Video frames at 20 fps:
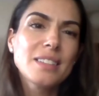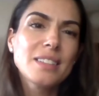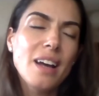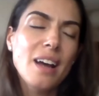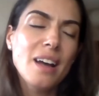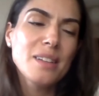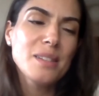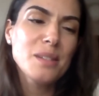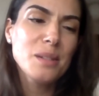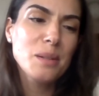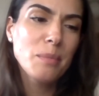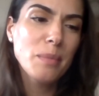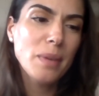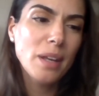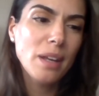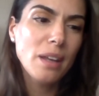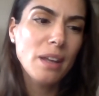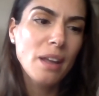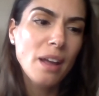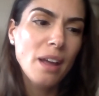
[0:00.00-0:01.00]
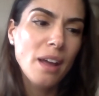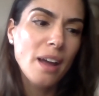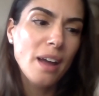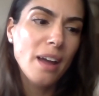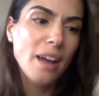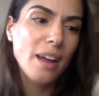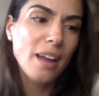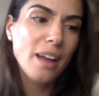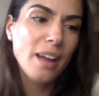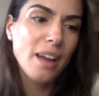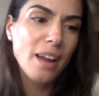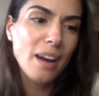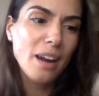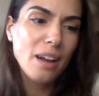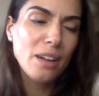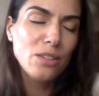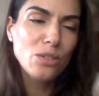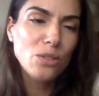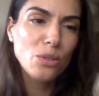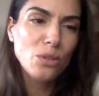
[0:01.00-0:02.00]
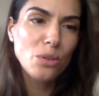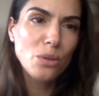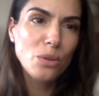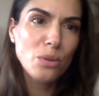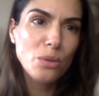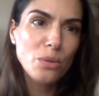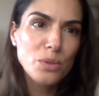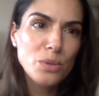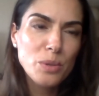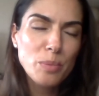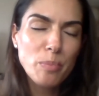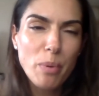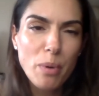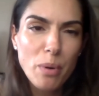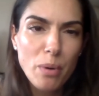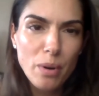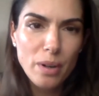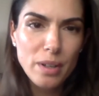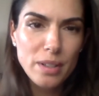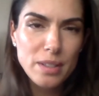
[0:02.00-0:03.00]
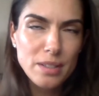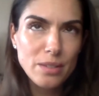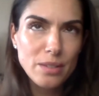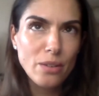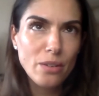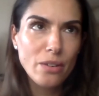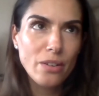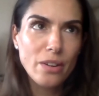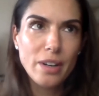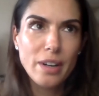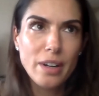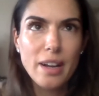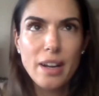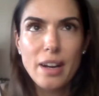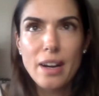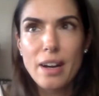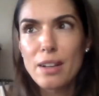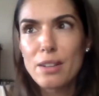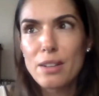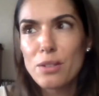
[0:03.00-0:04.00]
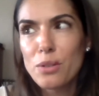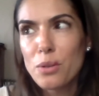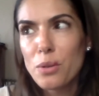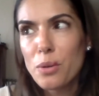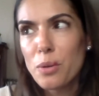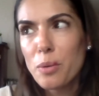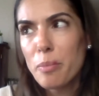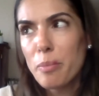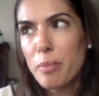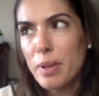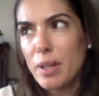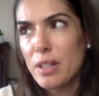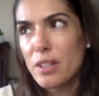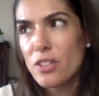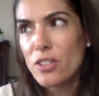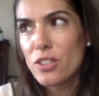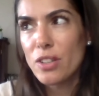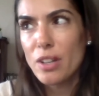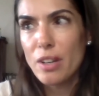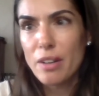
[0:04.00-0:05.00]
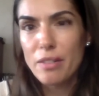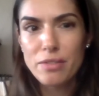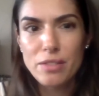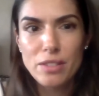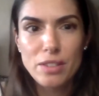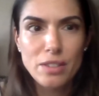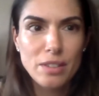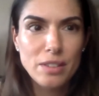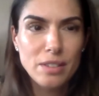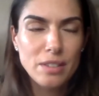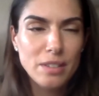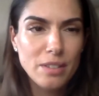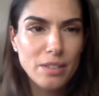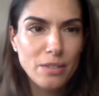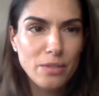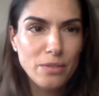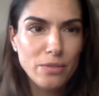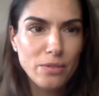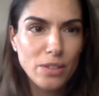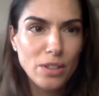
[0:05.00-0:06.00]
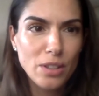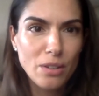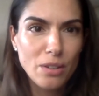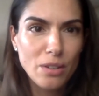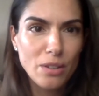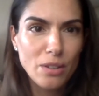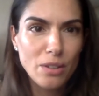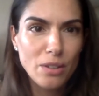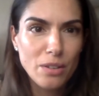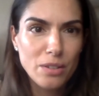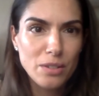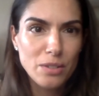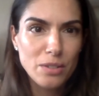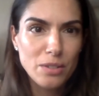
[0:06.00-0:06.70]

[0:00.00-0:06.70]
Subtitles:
ask me, can I do sports or can I do beach after the Fion